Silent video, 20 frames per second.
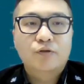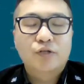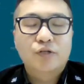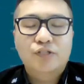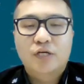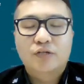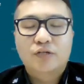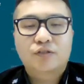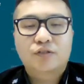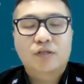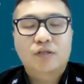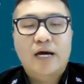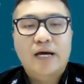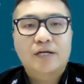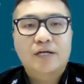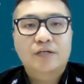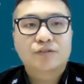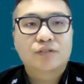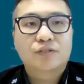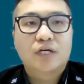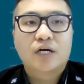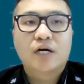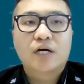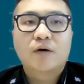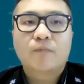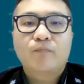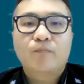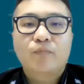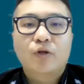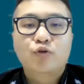regions like
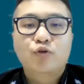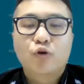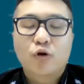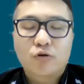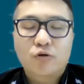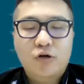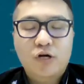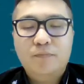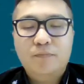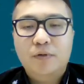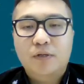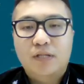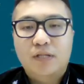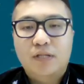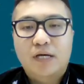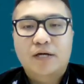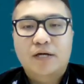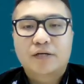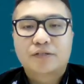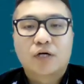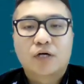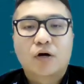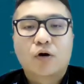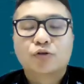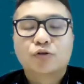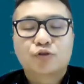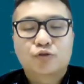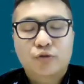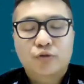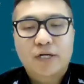the Europe, like the
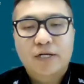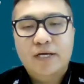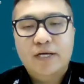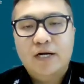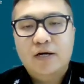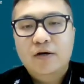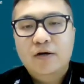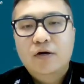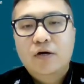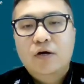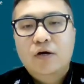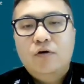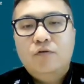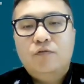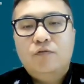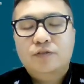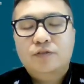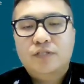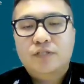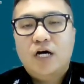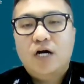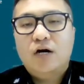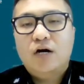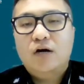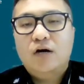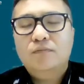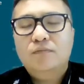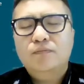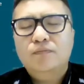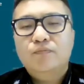Australia. For
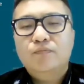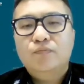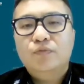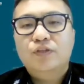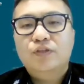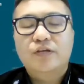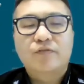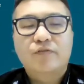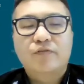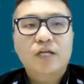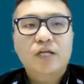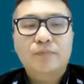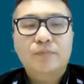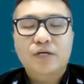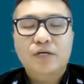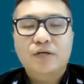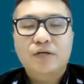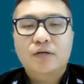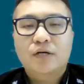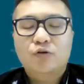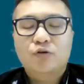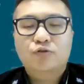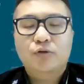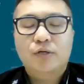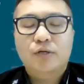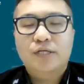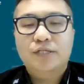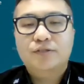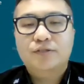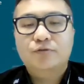some developing
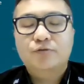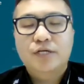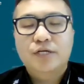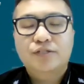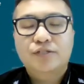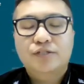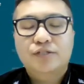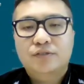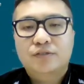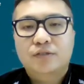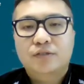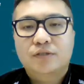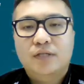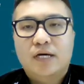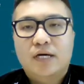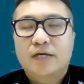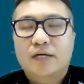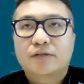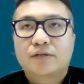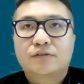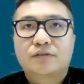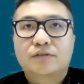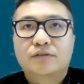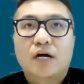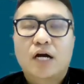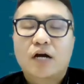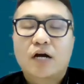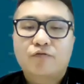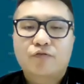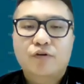countries, regions like
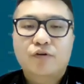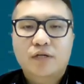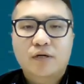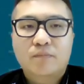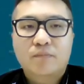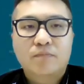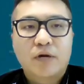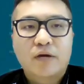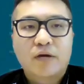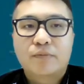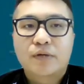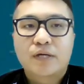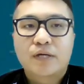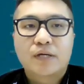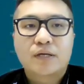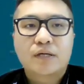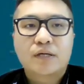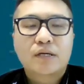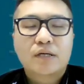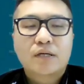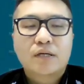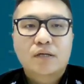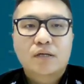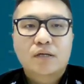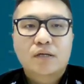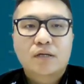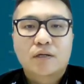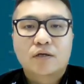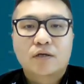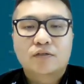the Africa, maybe
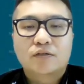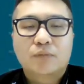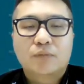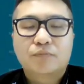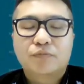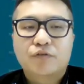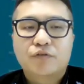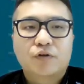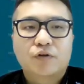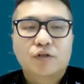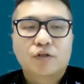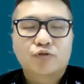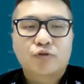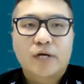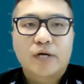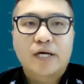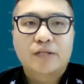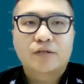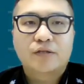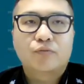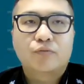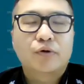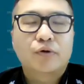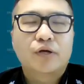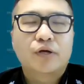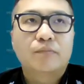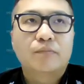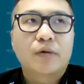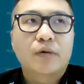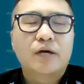some different trend.
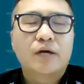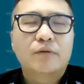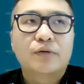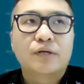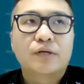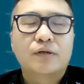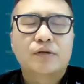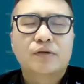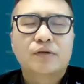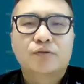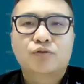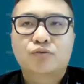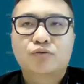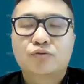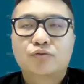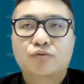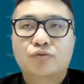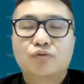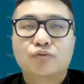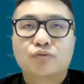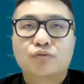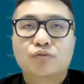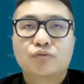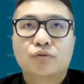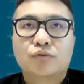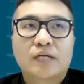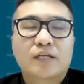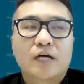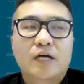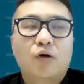We maybe
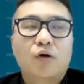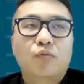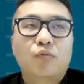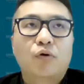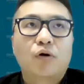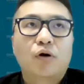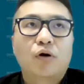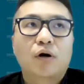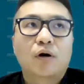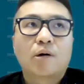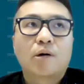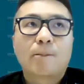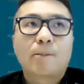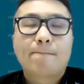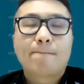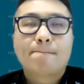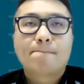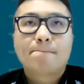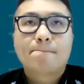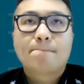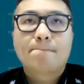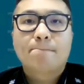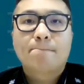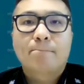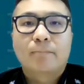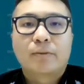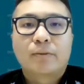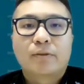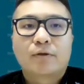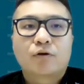to cut our
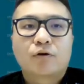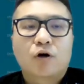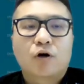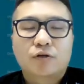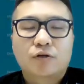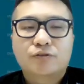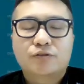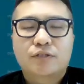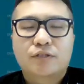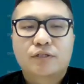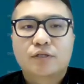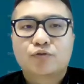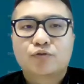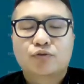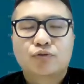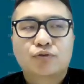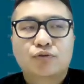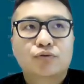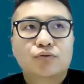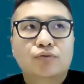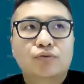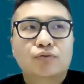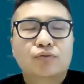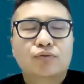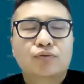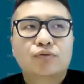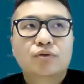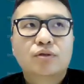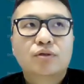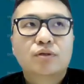cost
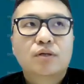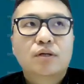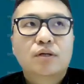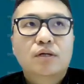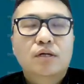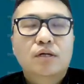to